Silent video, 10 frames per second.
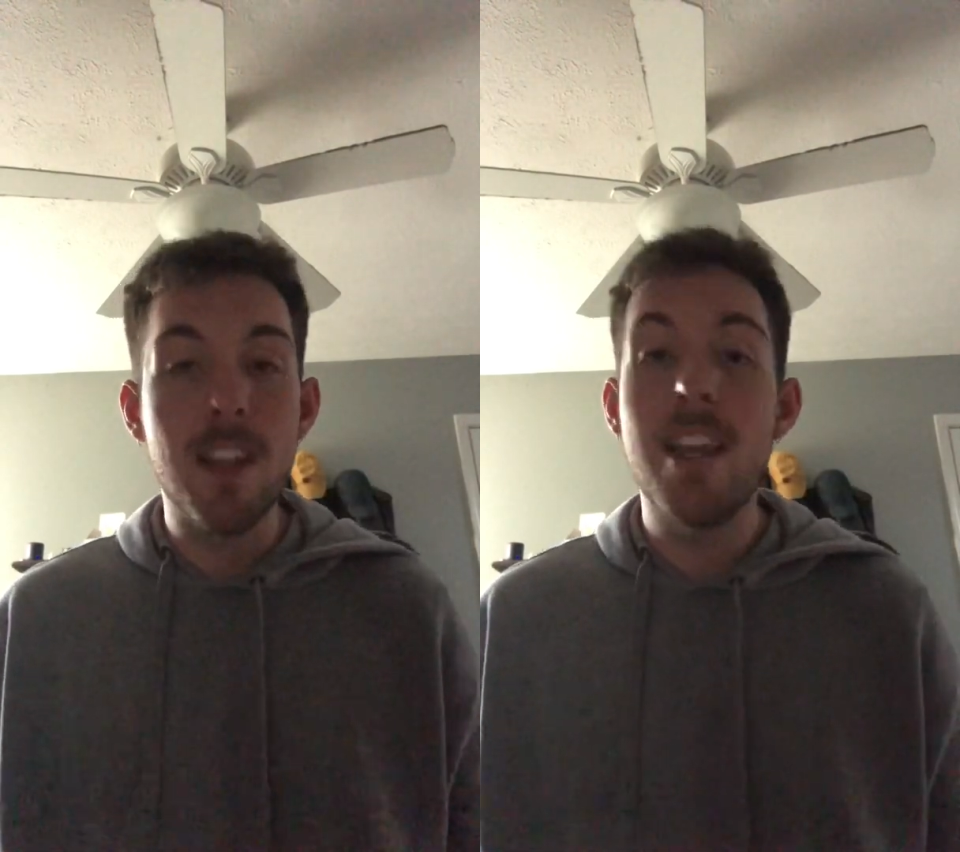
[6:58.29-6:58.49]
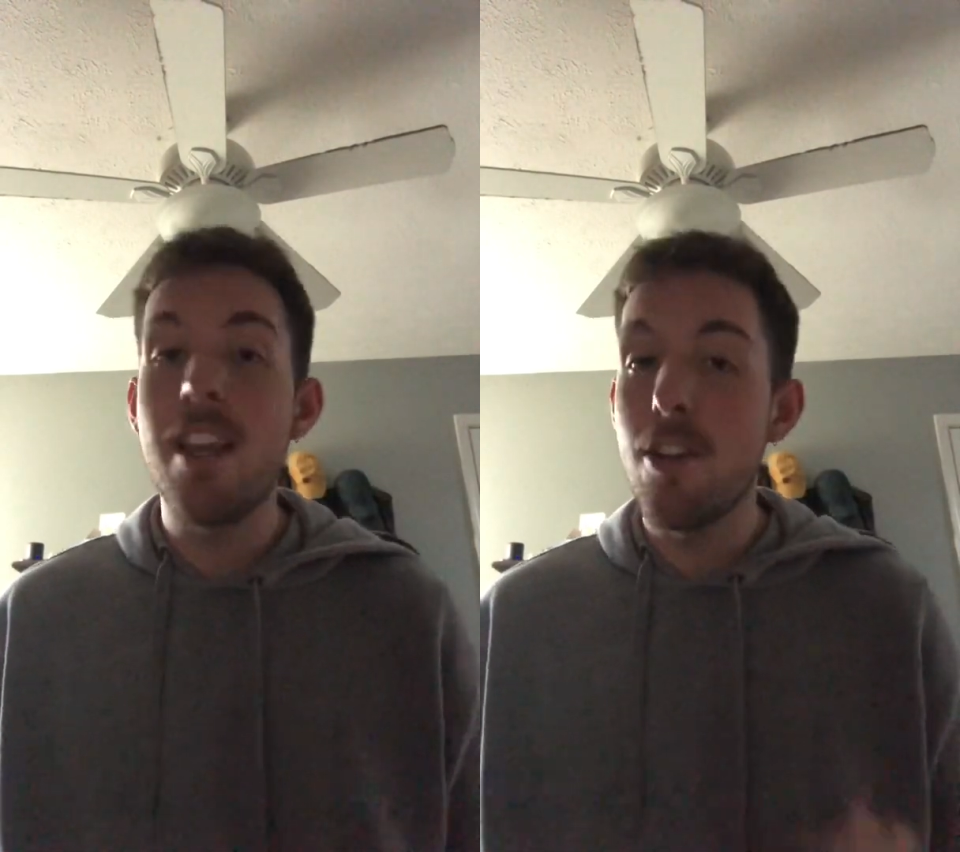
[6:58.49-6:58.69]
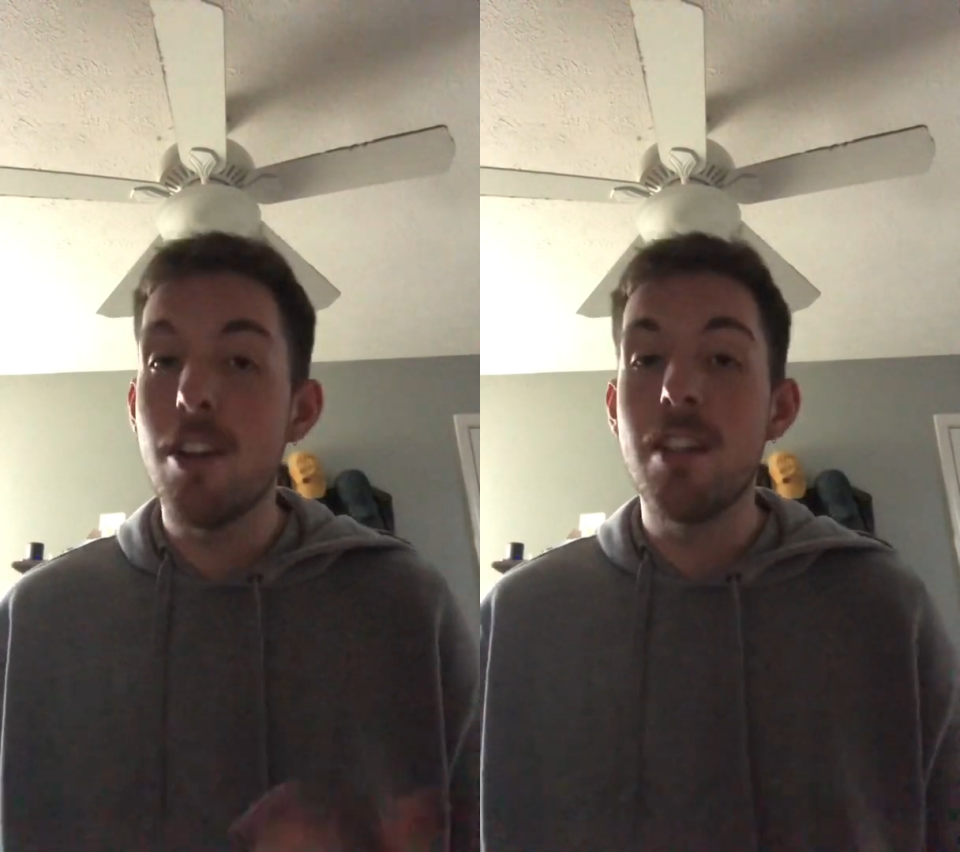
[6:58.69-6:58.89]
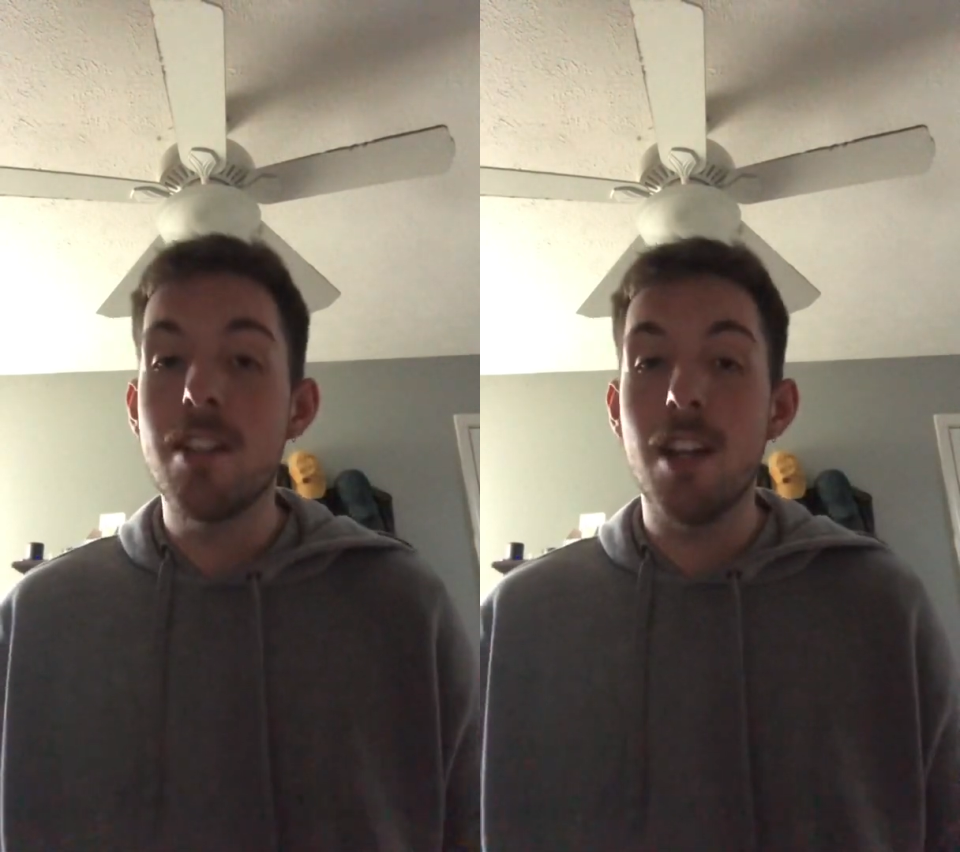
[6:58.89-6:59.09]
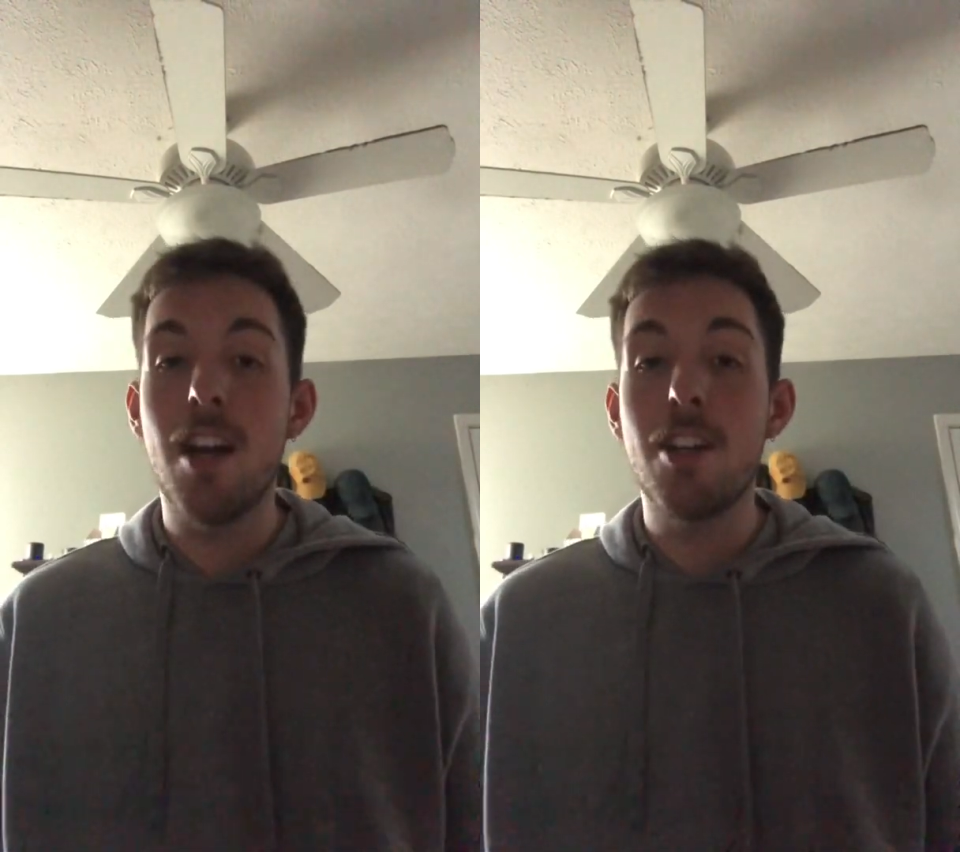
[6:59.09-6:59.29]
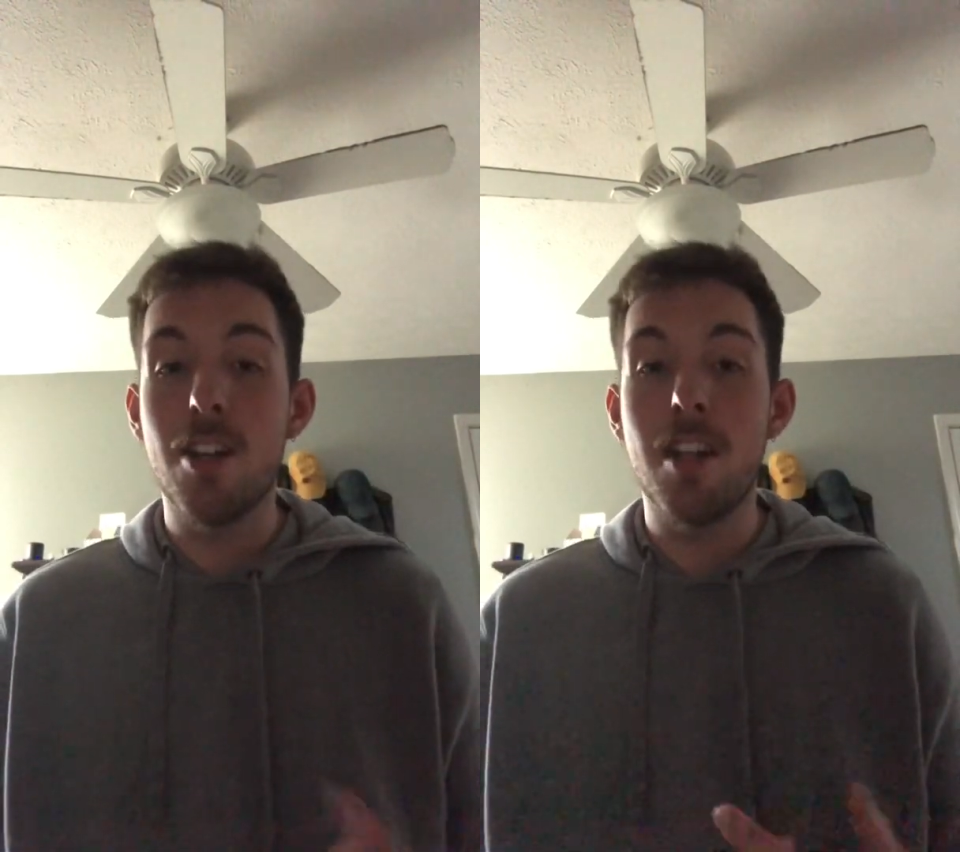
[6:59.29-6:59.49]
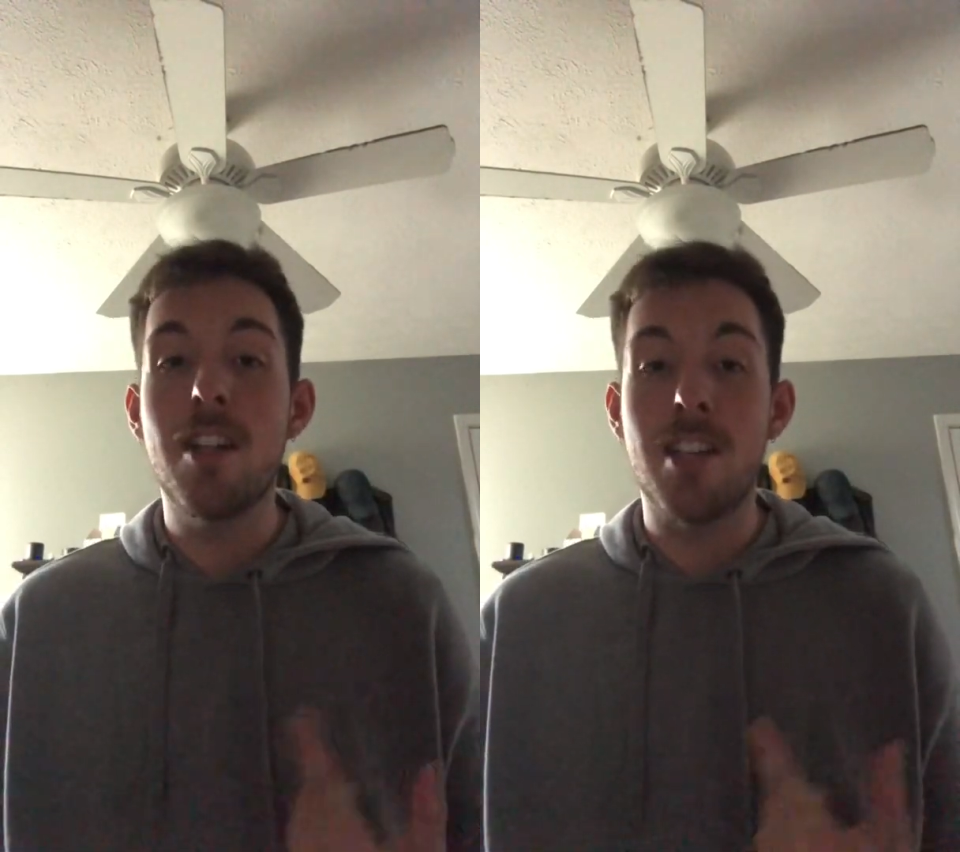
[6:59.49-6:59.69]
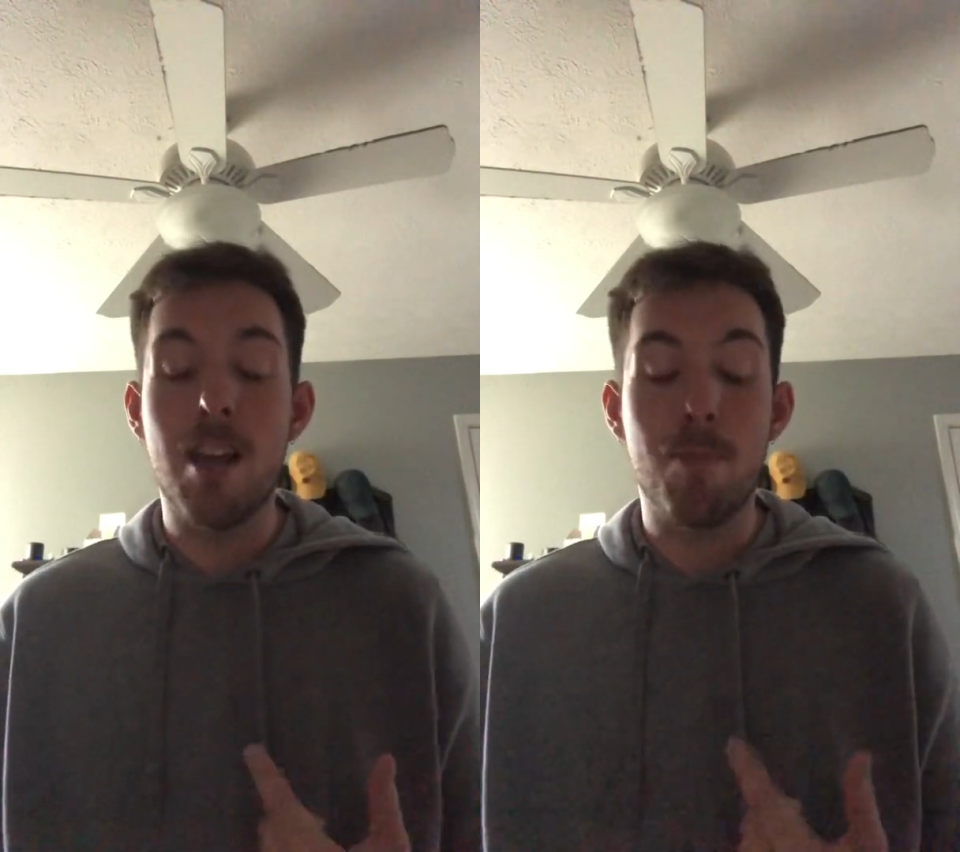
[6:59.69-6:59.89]
here is a good
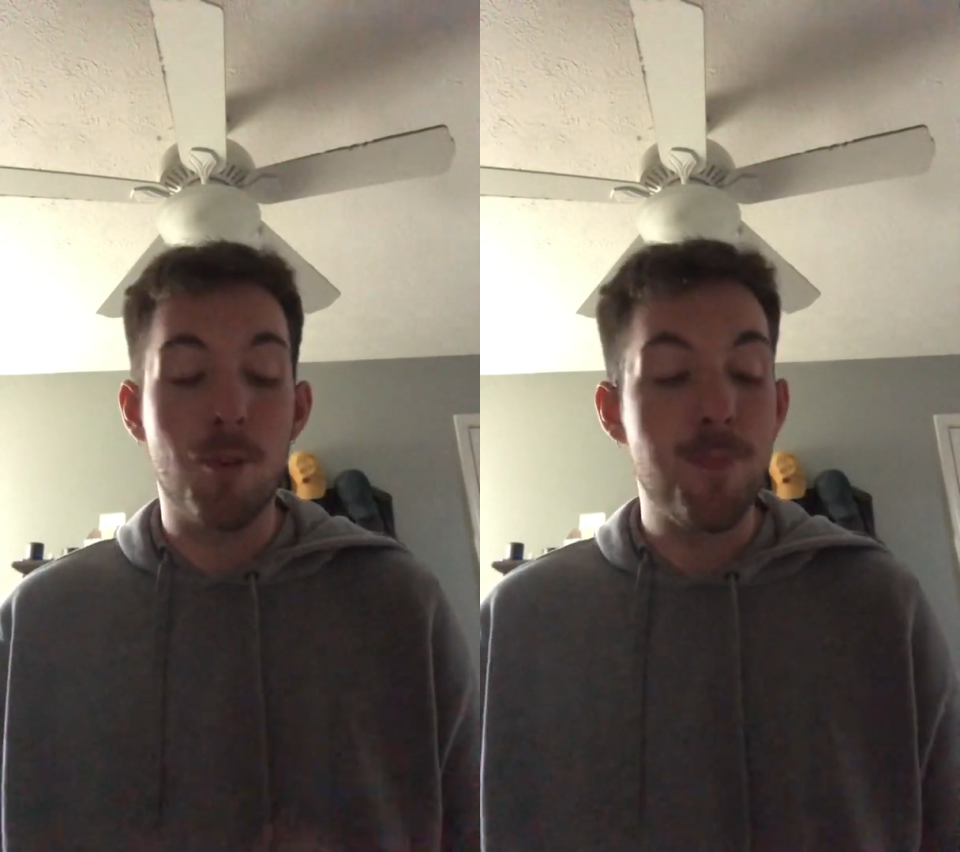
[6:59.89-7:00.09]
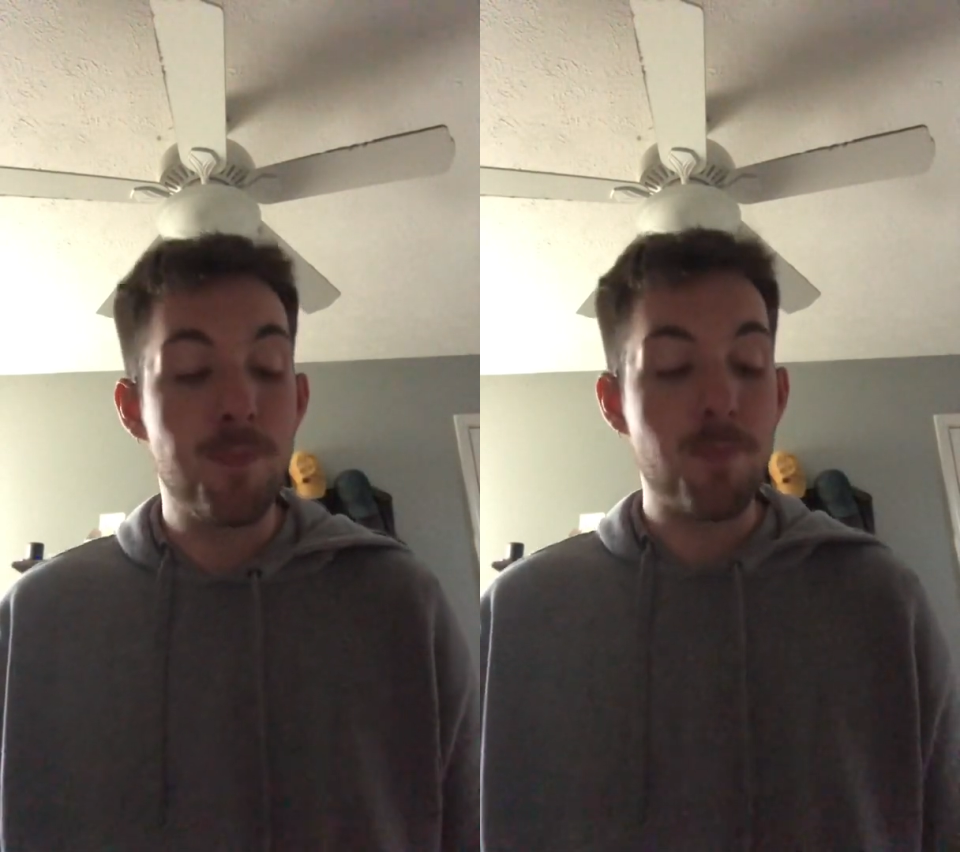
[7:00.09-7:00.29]
example.